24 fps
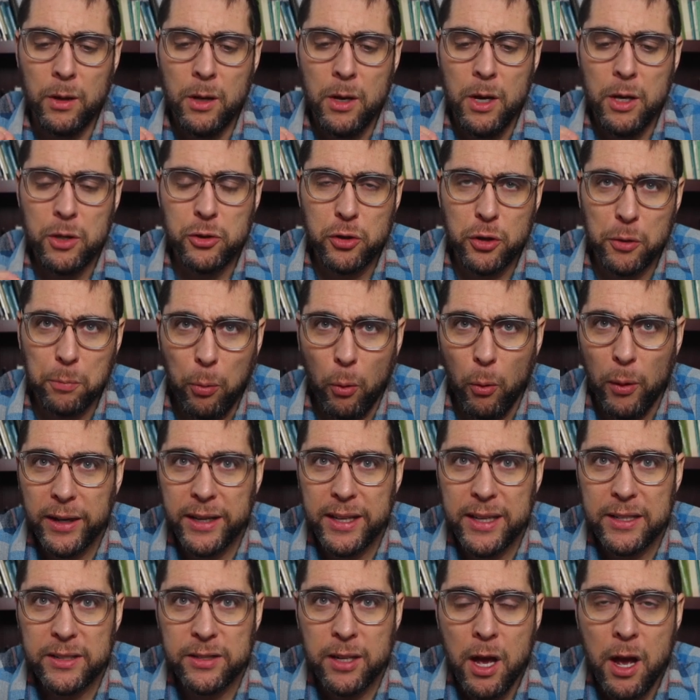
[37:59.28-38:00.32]
So the point
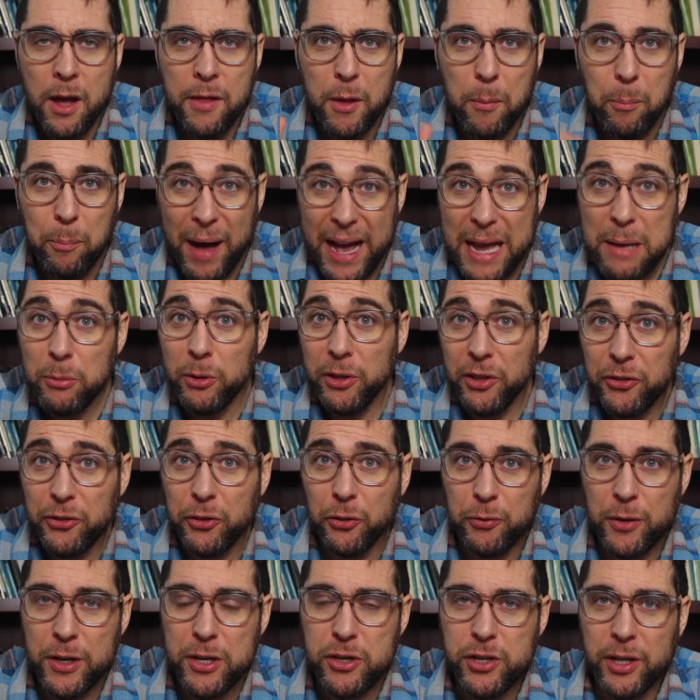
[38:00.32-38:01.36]
is, the Bible is
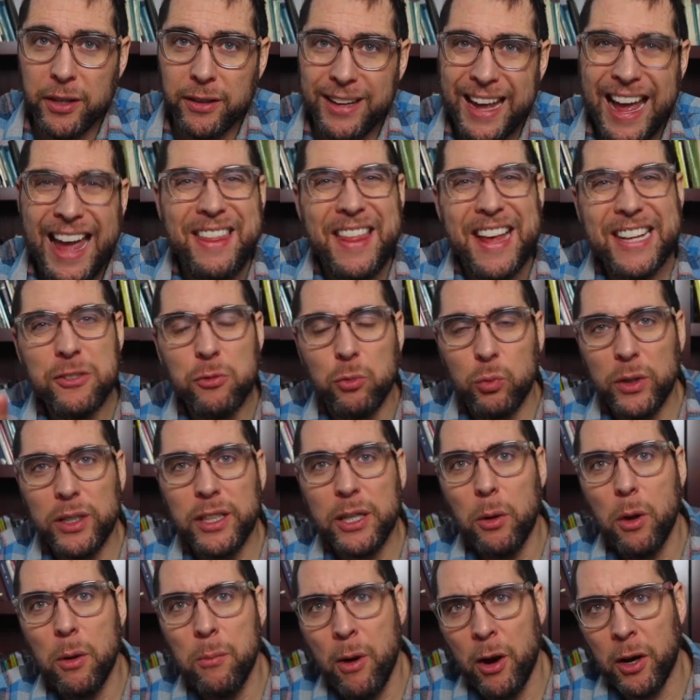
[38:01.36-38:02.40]
sufficient. And that's really
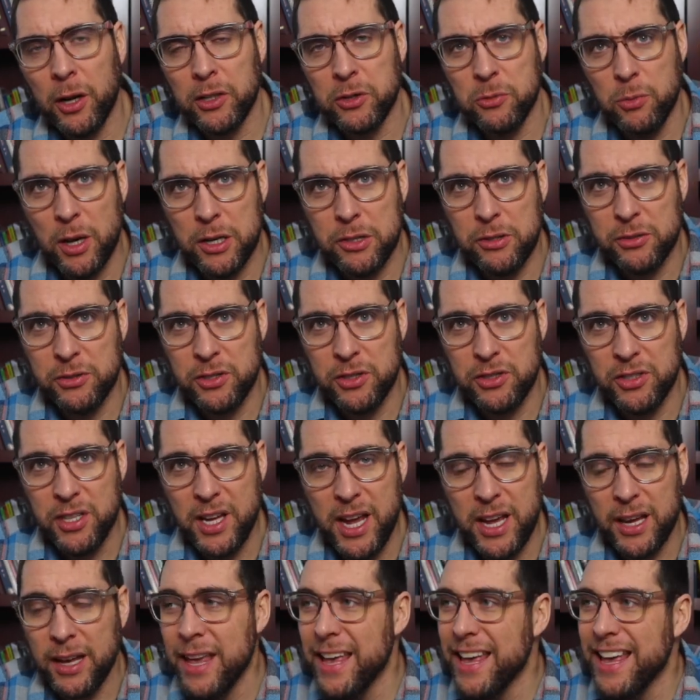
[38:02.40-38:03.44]
what Marcus Rogers is
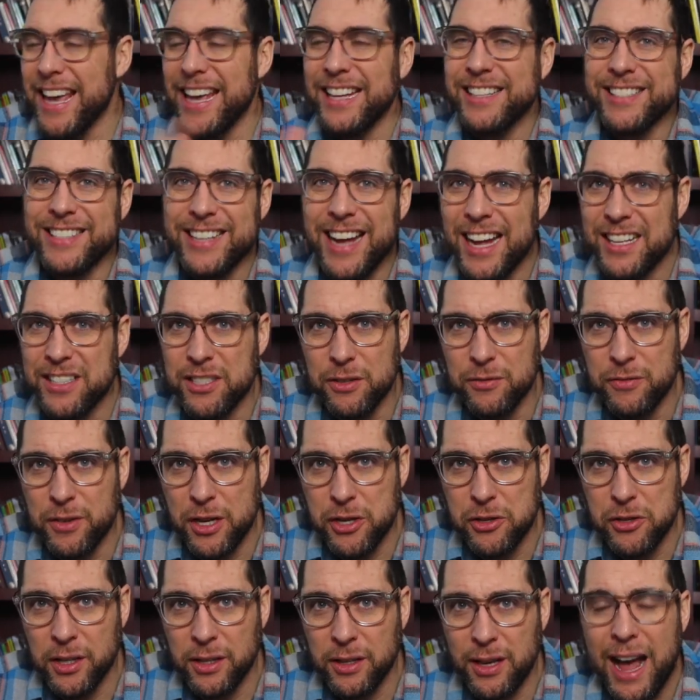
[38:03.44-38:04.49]
saying. It's not sufficient.